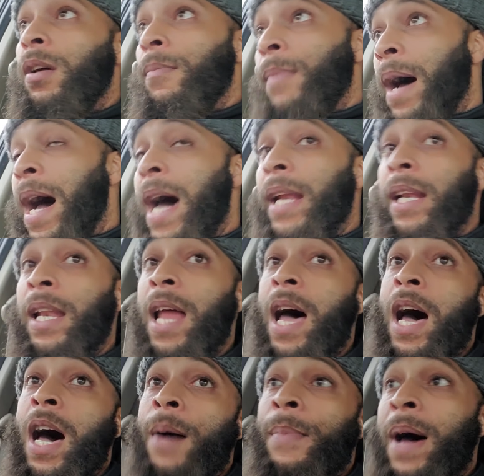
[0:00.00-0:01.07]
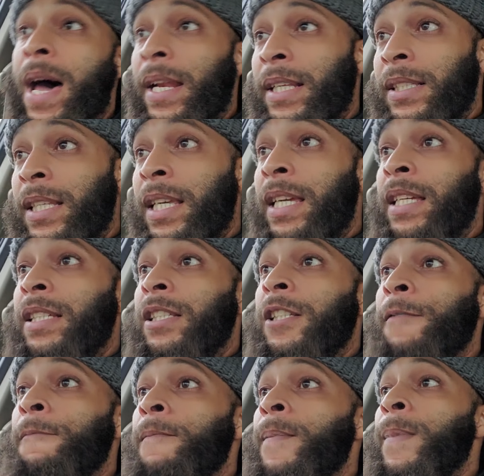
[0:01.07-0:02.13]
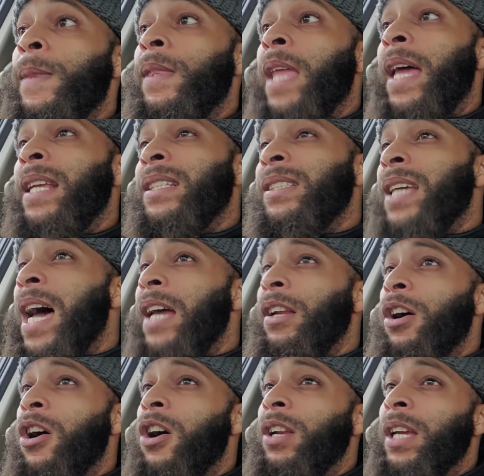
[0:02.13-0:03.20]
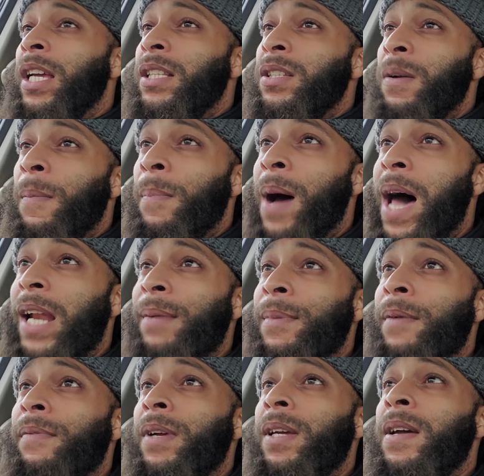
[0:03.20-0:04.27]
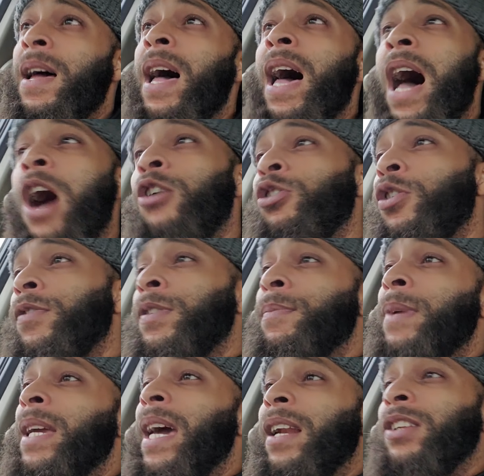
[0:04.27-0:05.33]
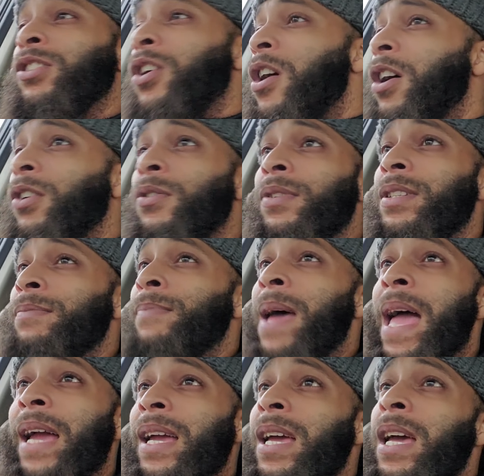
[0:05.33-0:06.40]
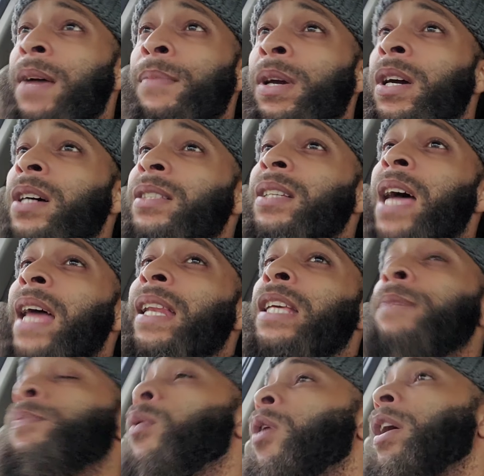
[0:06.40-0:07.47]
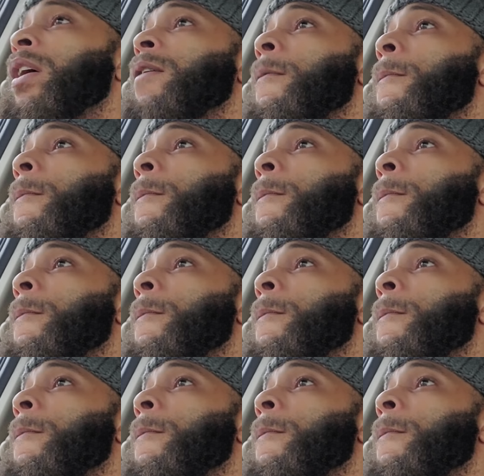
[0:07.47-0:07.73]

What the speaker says: behind the scenes that it's kind of hard to get to the bottom of it. I don't know if he got a target on his back, because at this point,